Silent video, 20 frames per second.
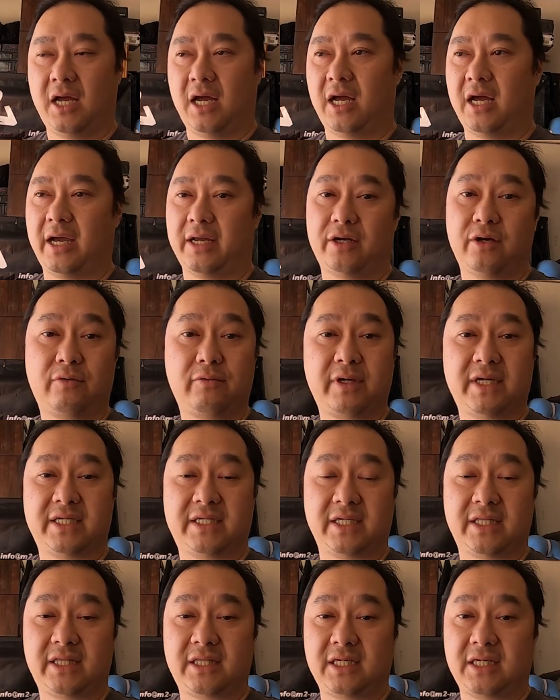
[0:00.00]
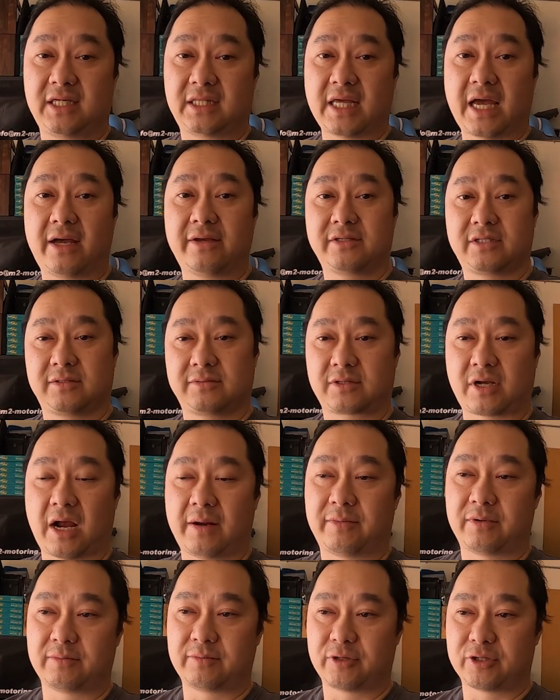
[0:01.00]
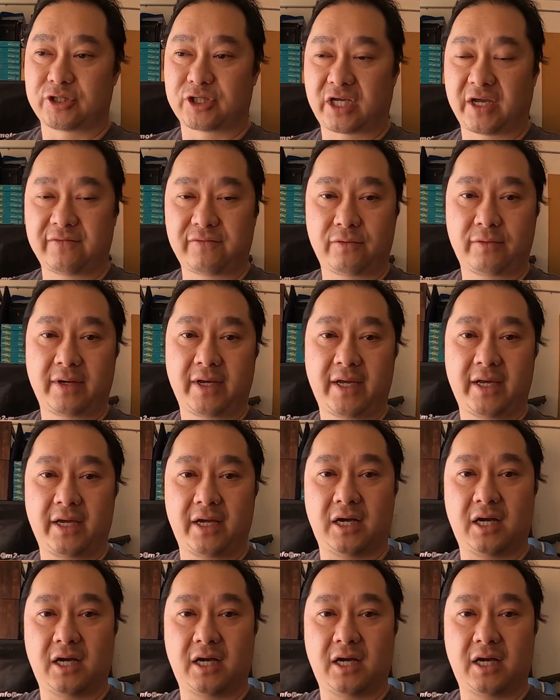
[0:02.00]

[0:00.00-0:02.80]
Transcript: I know we did the 1,000 subscriber merch giveaway.